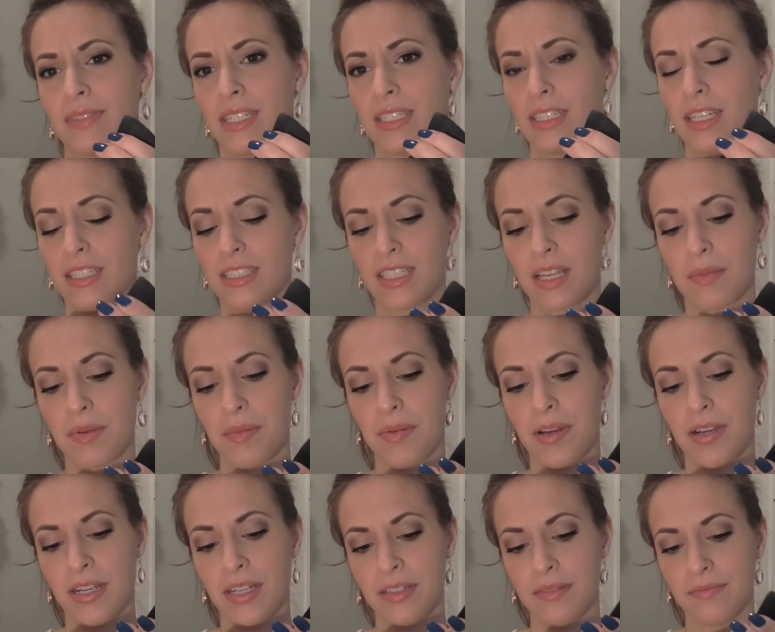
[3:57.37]
It does come
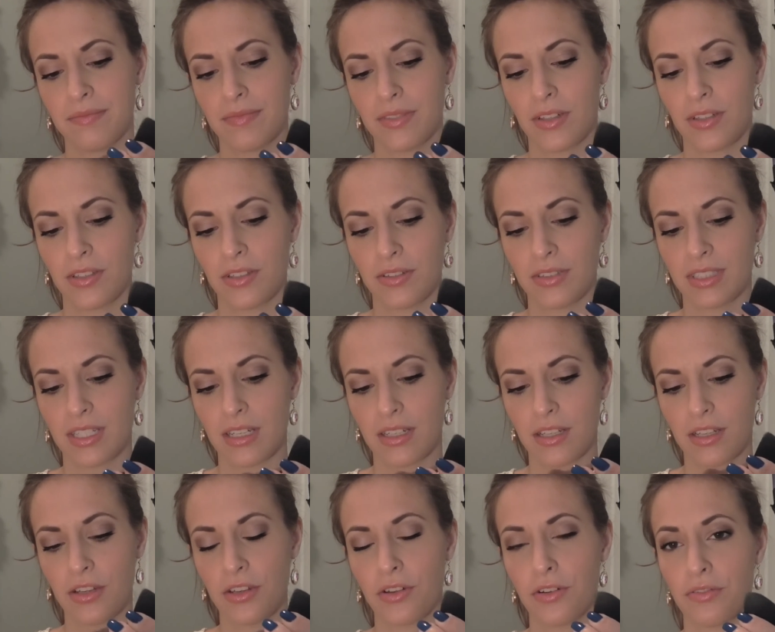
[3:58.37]
apart, although it's
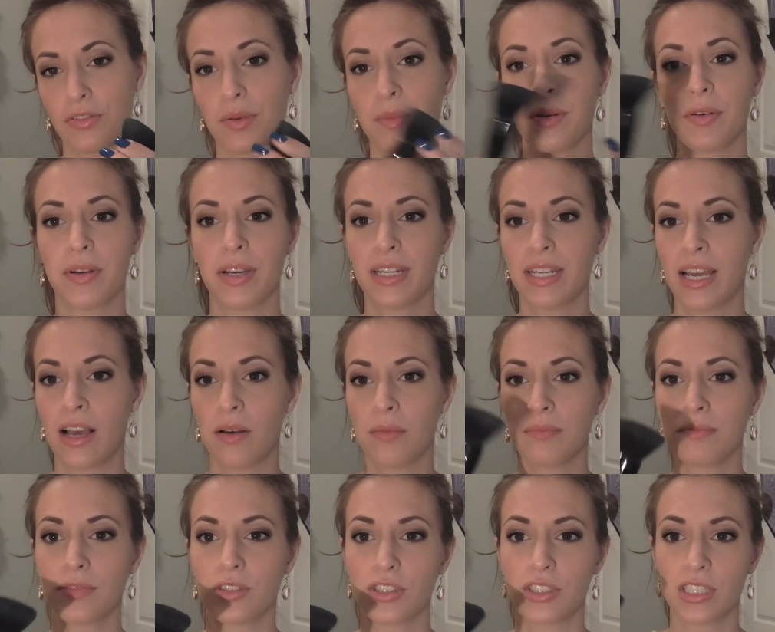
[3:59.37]
not going to do it for me right
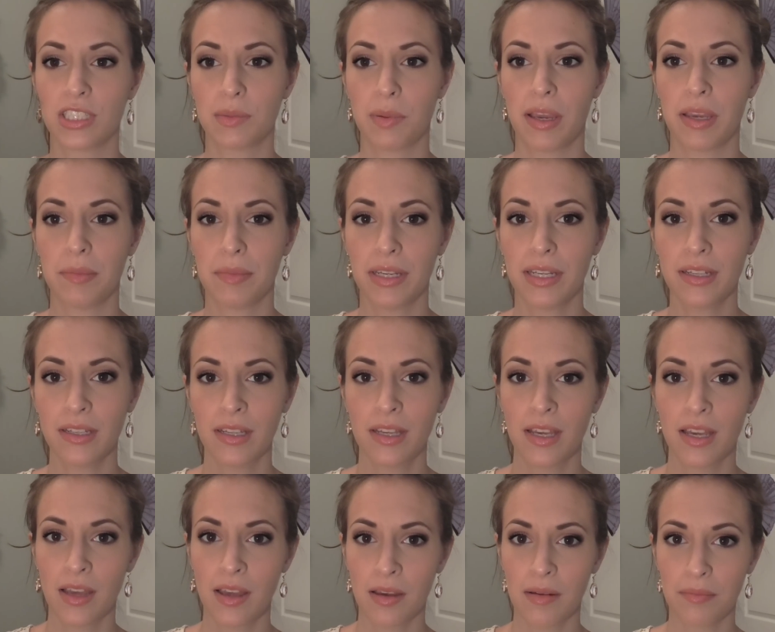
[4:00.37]
now, just to spite me.
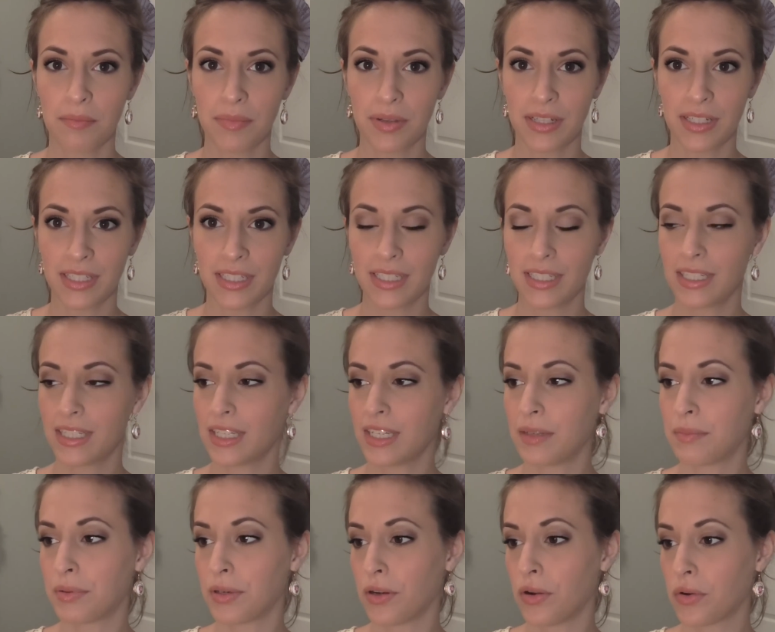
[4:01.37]
But
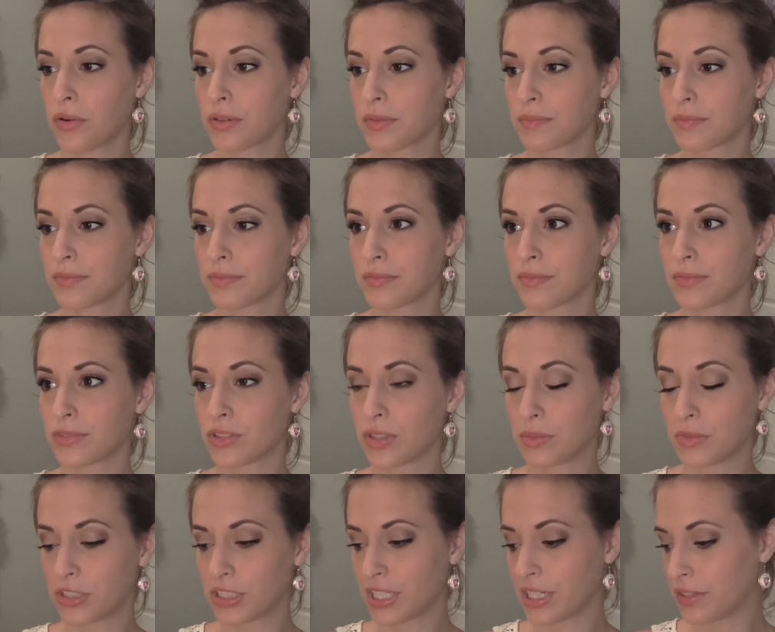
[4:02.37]
it broke, so
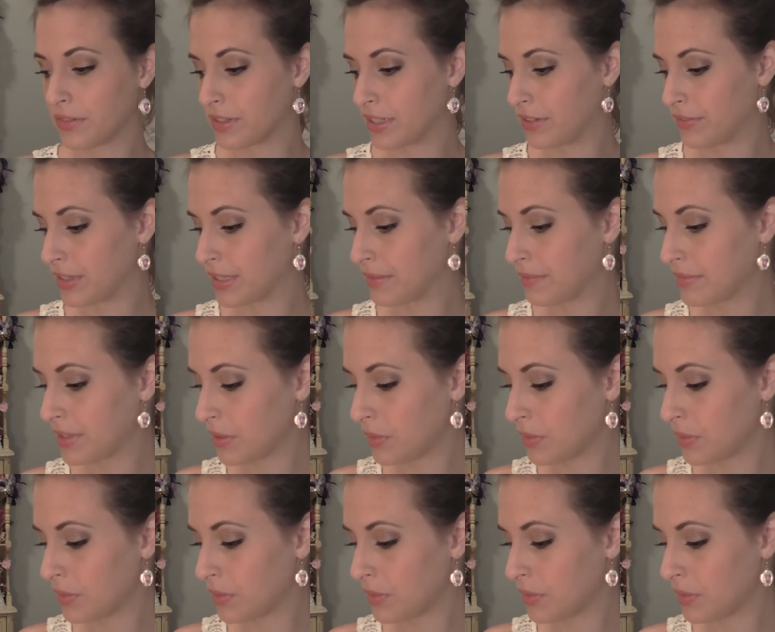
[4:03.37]
I'm just getting rid of it.